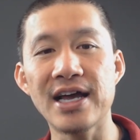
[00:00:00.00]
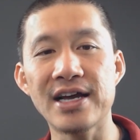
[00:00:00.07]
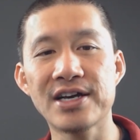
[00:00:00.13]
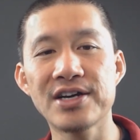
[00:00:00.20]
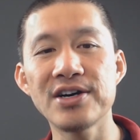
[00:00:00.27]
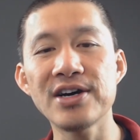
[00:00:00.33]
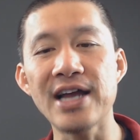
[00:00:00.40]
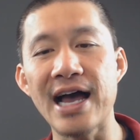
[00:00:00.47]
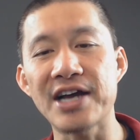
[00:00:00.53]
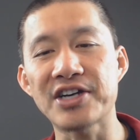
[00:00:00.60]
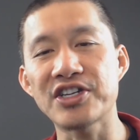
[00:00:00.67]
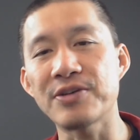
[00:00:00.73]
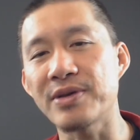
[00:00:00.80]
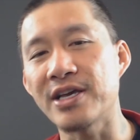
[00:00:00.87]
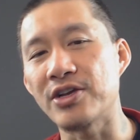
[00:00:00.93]
could
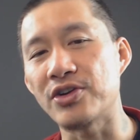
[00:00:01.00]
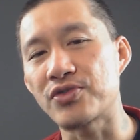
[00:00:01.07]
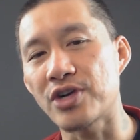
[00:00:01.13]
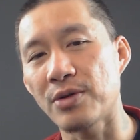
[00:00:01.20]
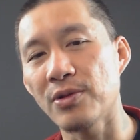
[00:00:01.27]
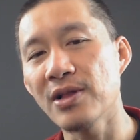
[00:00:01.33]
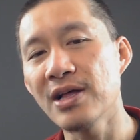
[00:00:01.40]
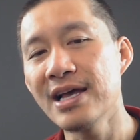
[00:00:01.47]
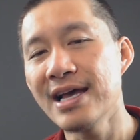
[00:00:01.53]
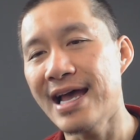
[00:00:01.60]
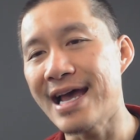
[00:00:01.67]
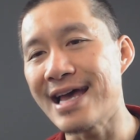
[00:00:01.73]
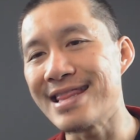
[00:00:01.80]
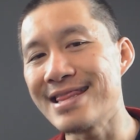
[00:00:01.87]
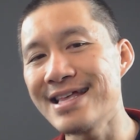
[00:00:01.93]
actually be in trouble,
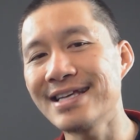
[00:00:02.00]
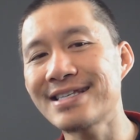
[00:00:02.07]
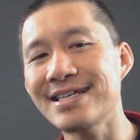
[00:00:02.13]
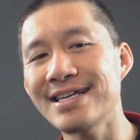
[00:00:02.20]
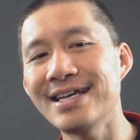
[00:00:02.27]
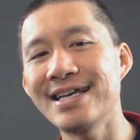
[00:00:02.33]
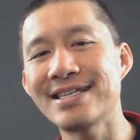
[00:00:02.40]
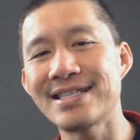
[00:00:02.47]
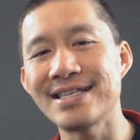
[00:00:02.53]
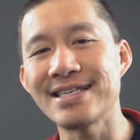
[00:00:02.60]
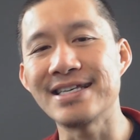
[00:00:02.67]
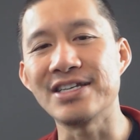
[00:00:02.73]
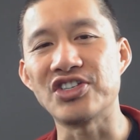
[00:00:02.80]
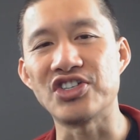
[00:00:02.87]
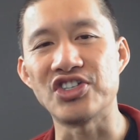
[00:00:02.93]
and this is
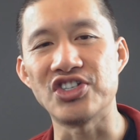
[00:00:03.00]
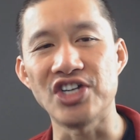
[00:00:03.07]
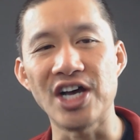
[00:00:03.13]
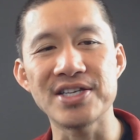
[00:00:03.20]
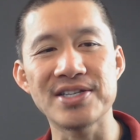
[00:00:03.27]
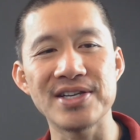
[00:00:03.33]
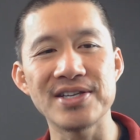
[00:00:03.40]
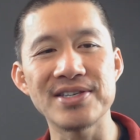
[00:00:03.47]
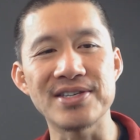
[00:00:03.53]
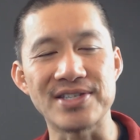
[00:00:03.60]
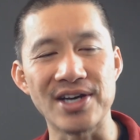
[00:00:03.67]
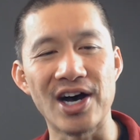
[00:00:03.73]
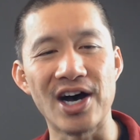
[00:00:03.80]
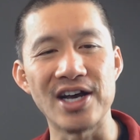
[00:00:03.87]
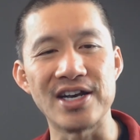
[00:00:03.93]
the Justin
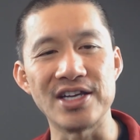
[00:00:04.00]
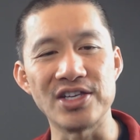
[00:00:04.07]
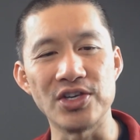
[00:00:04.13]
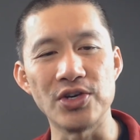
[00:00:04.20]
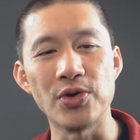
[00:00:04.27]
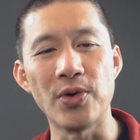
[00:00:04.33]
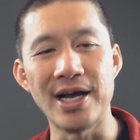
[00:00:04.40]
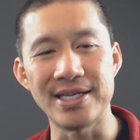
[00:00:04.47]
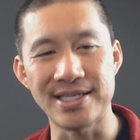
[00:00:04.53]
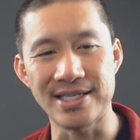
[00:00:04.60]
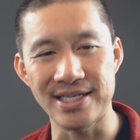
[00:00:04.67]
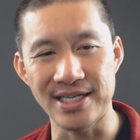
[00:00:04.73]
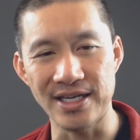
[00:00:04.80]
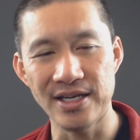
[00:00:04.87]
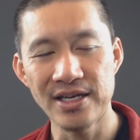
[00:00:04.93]
Sun
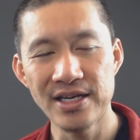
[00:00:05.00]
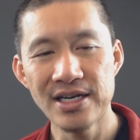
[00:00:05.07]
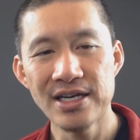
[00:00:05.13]
USD.